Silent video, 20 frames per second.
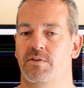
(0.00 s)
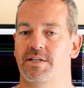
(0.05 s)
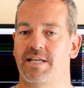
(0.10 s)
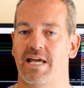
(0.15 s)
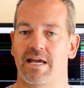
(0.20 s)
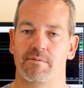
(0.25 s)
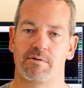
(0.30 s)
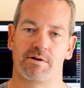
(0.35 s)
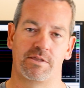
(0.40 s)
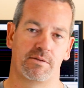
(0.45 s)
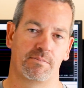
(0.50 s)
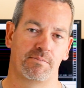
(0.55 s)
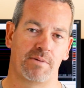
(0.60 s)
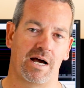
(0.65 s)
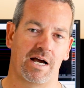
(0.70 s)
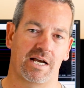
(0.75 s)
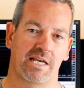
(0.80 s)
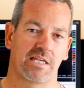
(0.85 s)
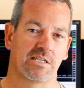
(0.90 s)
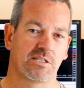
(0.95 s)
the day when the
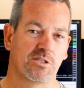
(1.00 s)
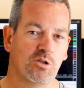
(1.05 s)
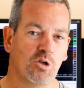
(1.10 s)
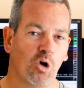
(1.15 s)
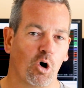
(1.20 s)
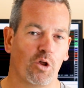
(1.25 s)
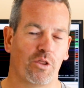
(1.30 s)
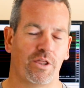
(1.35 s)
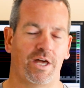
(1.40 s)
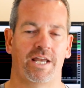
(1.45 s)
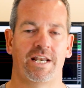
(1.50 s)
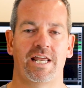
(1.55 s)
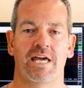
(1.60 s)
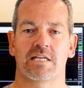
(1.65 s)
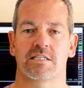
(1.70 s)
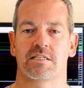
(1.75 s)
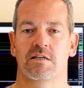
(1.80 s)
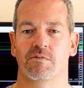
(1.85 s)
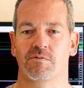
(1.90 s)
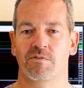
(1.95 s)
market's not that
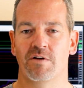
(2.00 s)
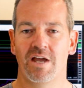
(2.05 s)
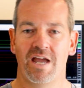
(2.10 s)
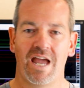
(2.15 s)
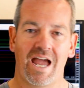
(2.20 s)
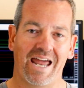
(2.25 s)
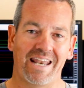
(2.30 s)
active.